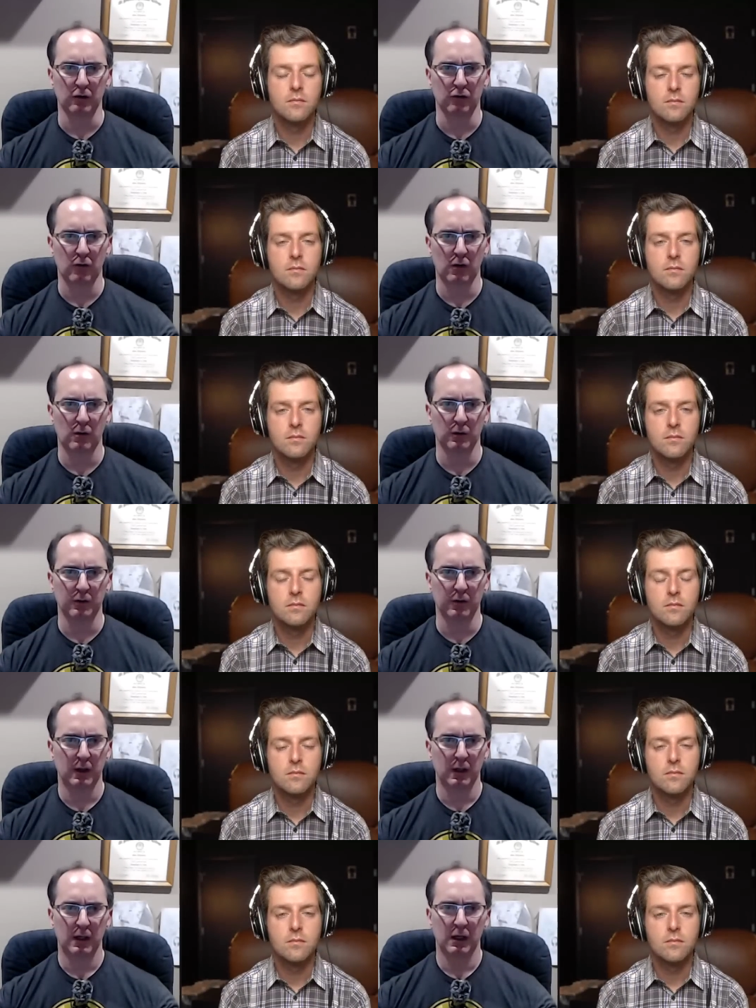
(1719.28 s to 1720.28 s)
Speaker 1: controlled,
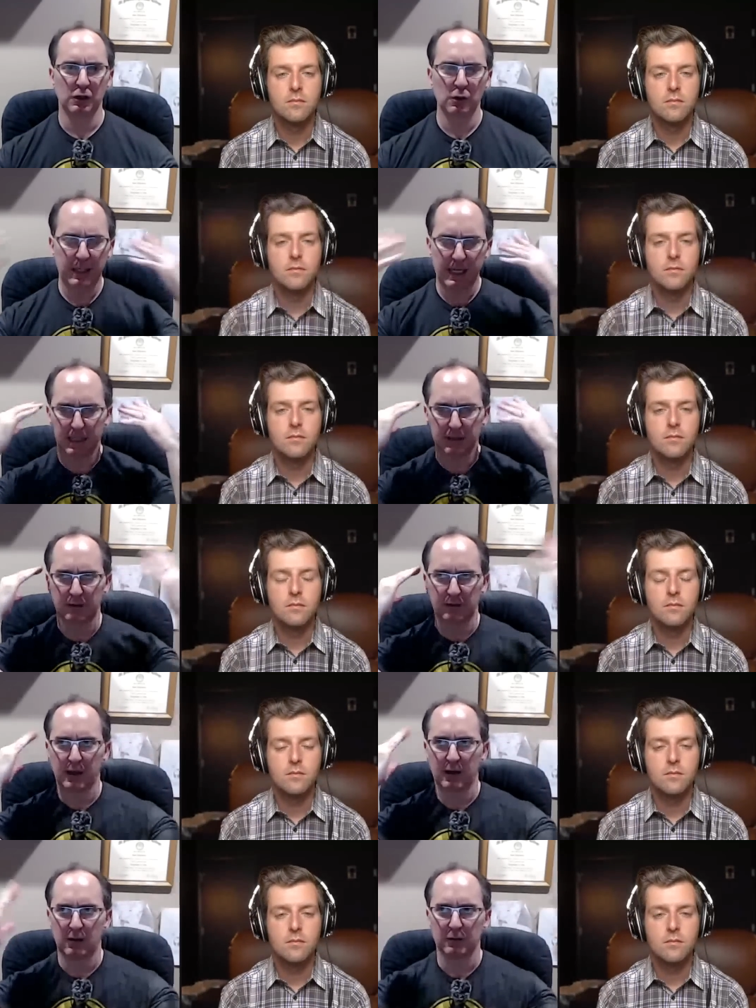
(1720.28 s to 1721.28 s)
you can't
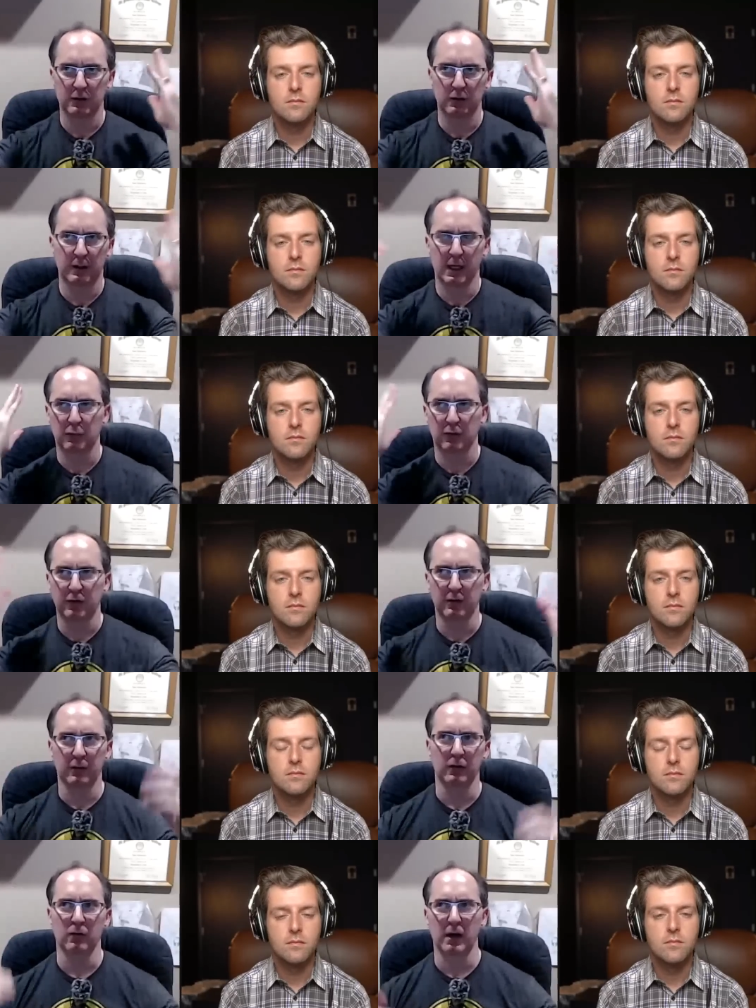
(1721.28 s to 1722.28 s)
tell, you can't
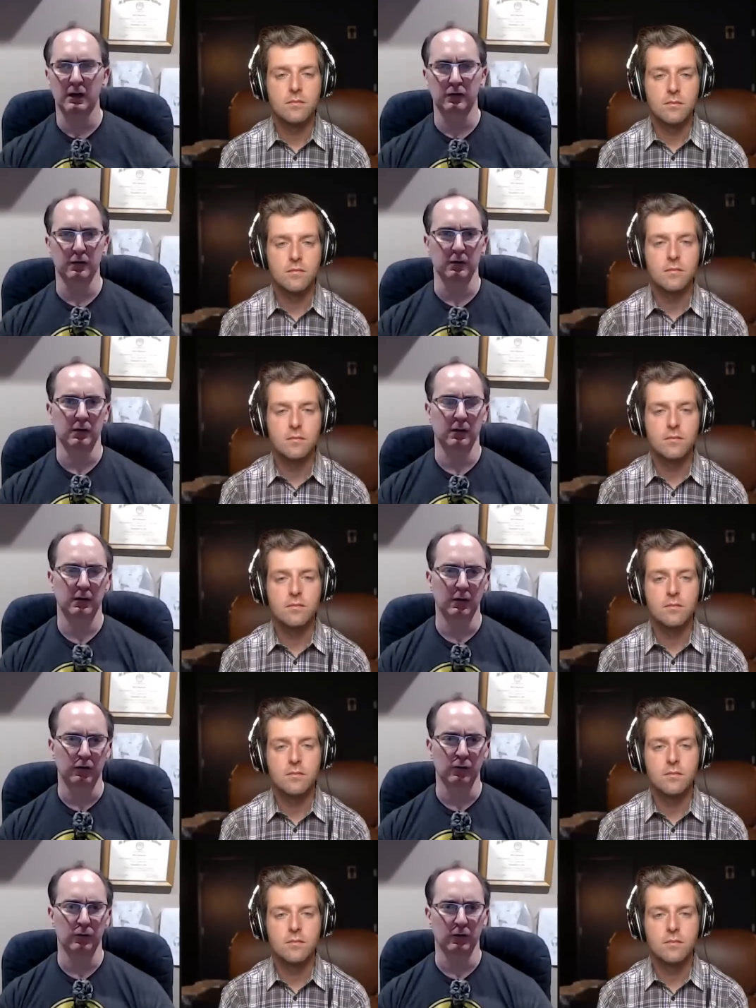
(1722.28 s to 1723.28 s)
perceive the direction,
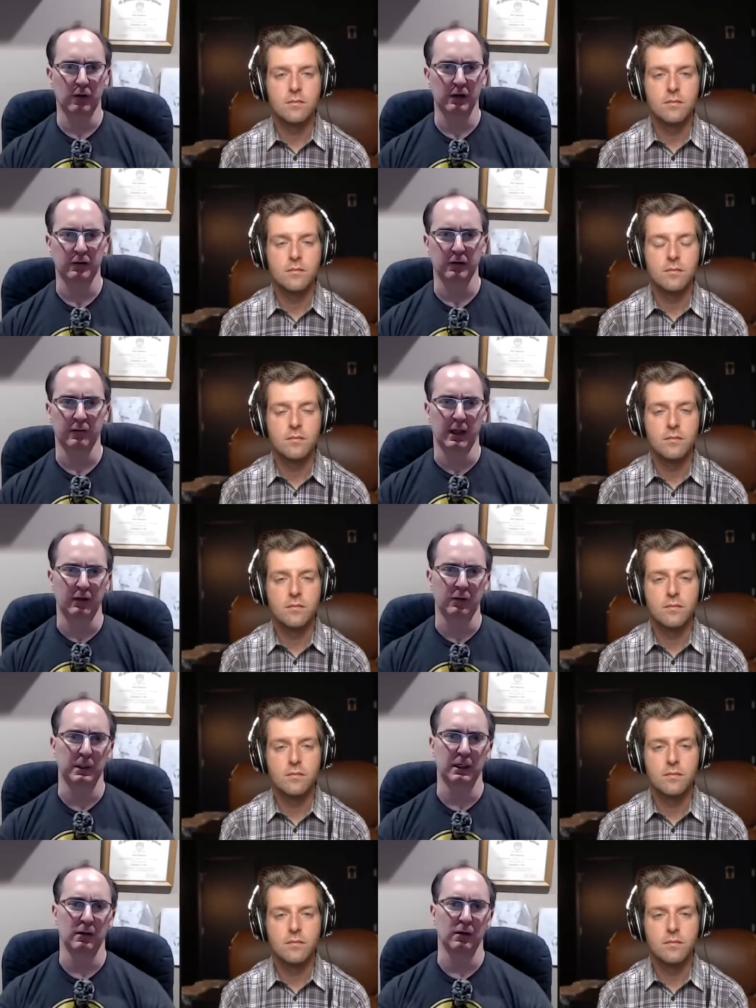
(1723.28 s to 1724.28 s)
the true direction of that
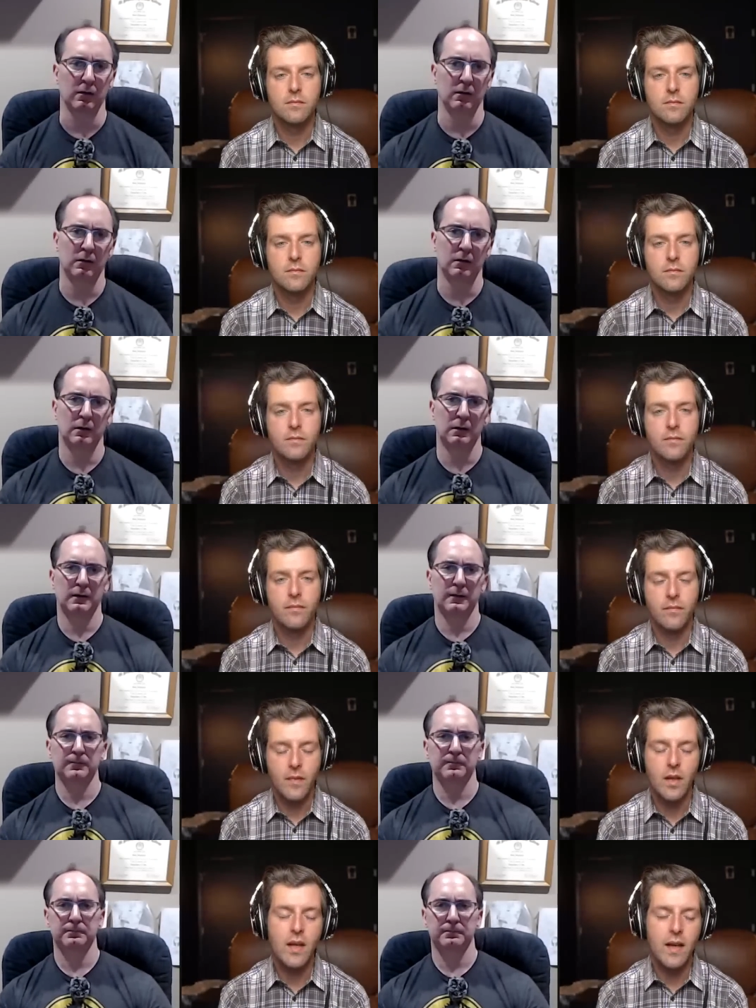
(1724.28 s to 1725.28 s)
speaker.
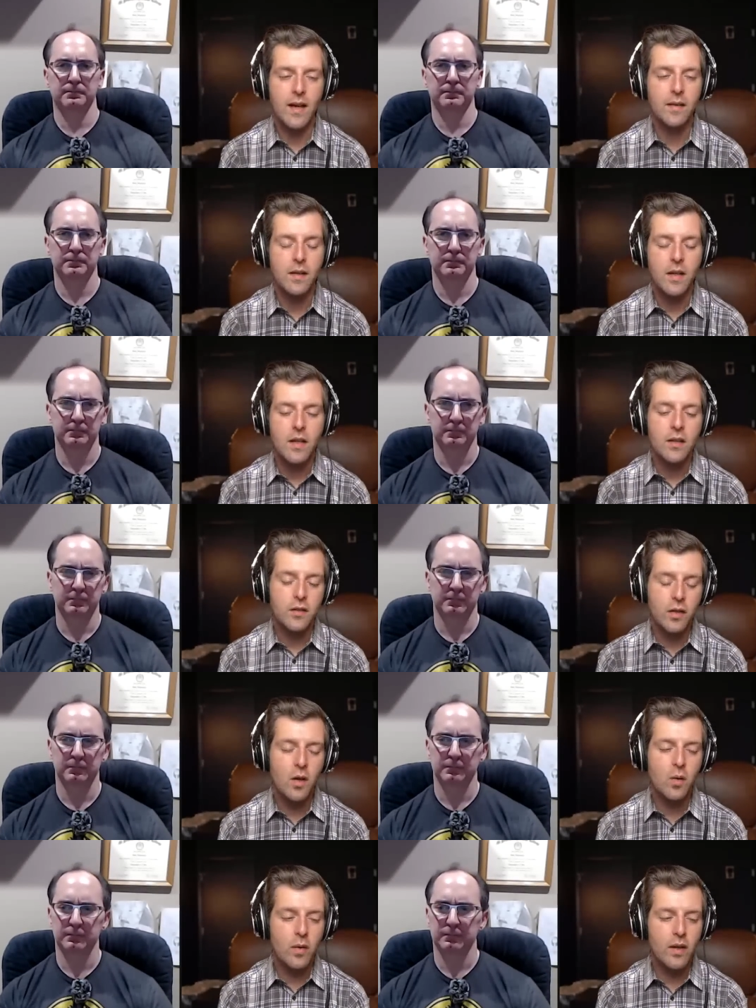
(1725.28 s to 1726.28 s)
Speaker 2: Yeah.
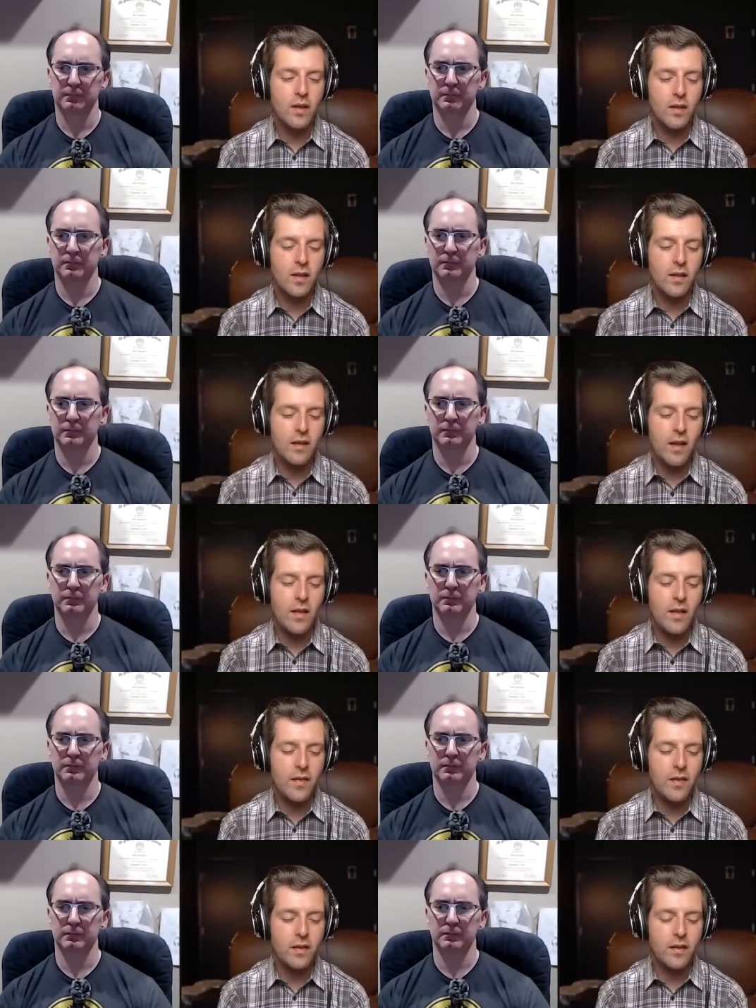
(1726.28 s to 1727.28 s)
So it, it, I
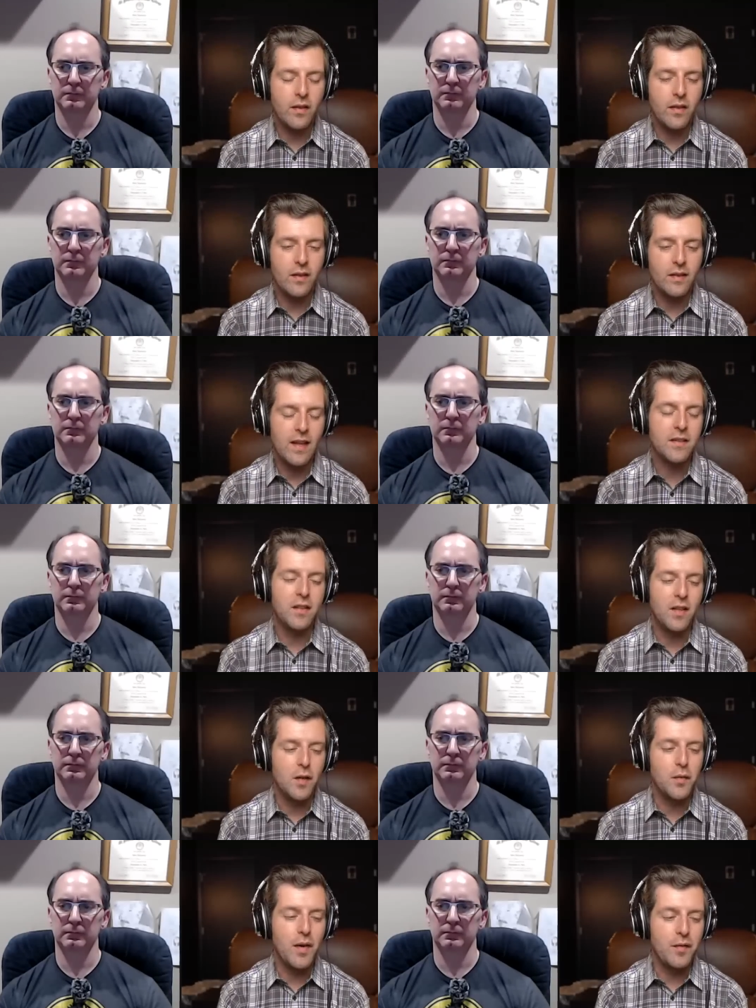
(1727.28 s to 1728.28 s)
think the the lesson
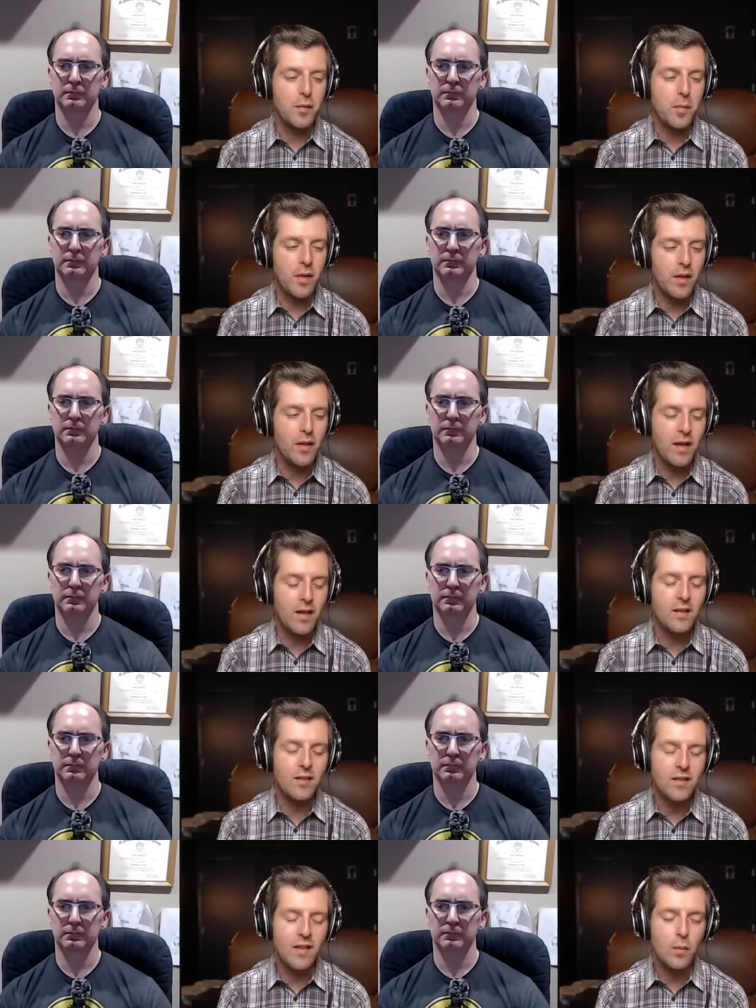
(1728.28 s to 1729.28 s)
here for everybody then
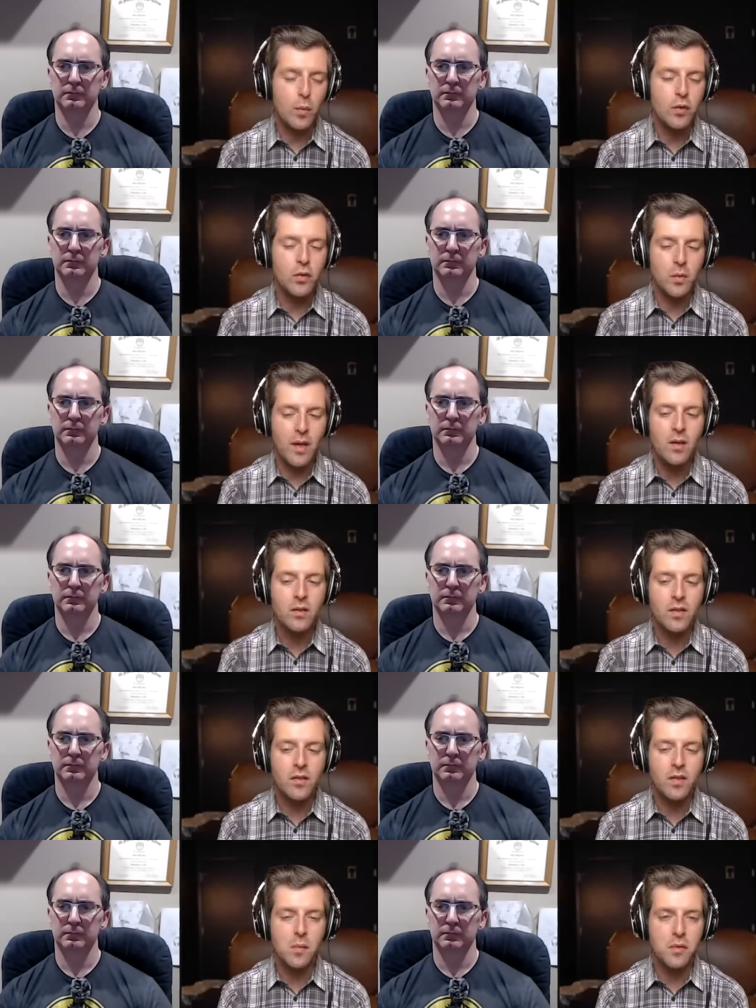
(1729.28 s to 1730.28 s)
is that with surround
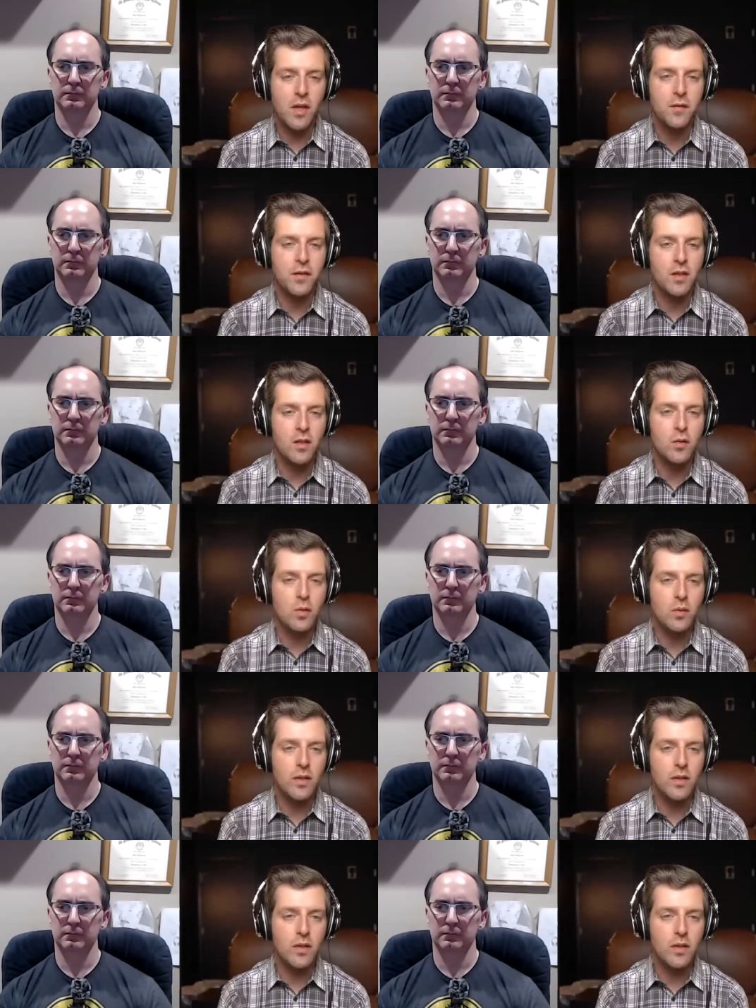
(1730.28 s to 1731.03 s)
systems, often you do